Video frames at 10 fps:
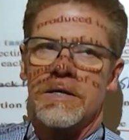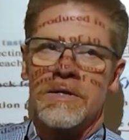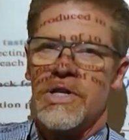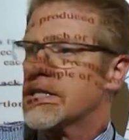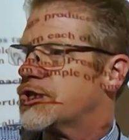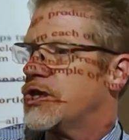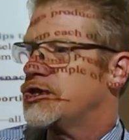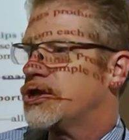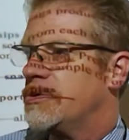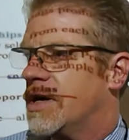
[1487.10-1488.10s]
Less than
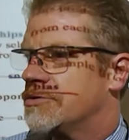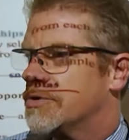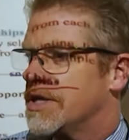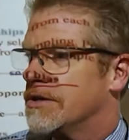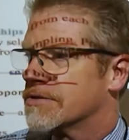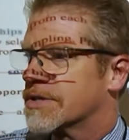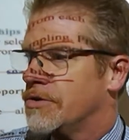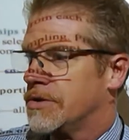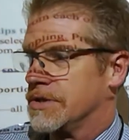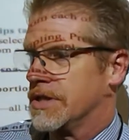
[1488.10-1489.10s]
200 years
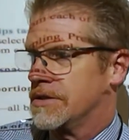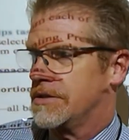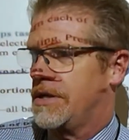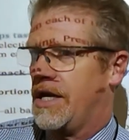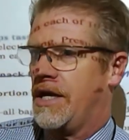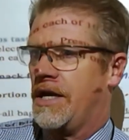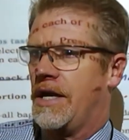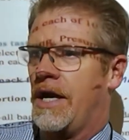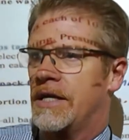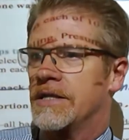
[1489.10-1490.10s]
old.
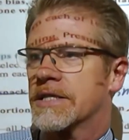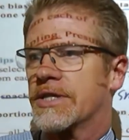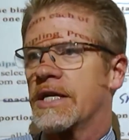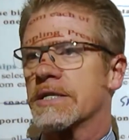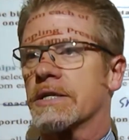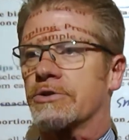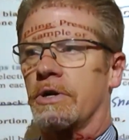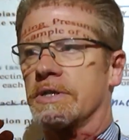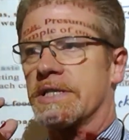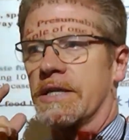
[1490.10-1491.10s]
And it's thanks to
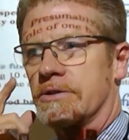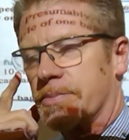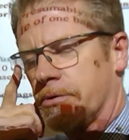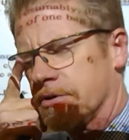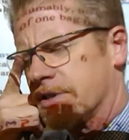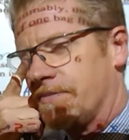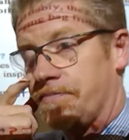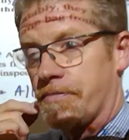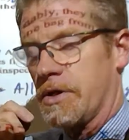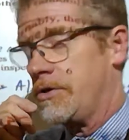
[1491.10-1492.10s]
Charles Sanders Peirce,
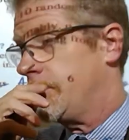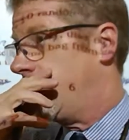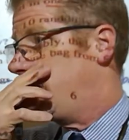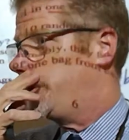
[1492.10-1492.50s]
who